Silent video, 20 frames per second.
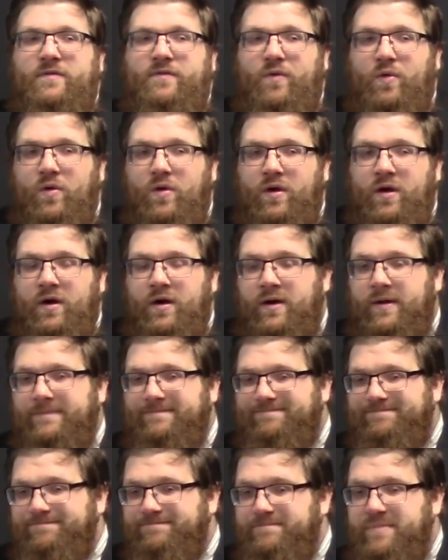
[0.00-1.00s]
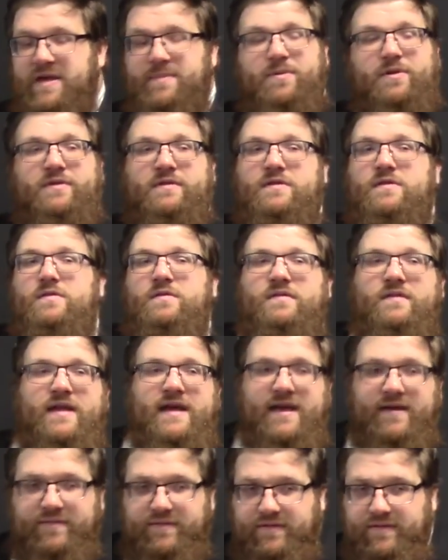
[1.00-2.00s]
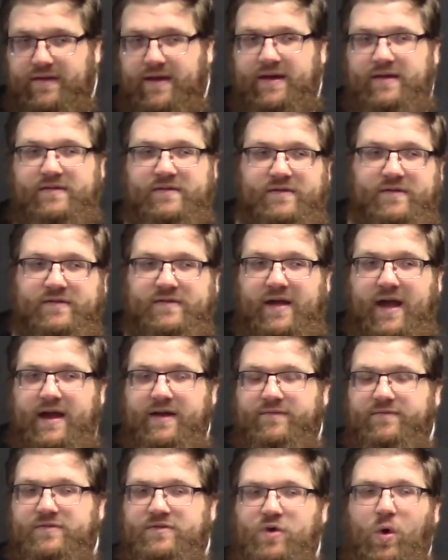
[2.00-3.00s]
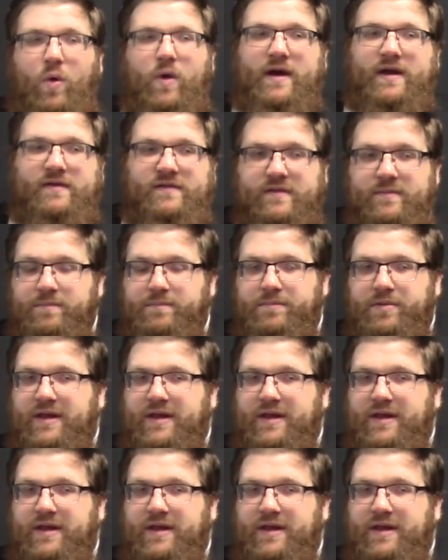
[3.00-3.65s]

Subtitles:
for people to use slaves as just kind of toys,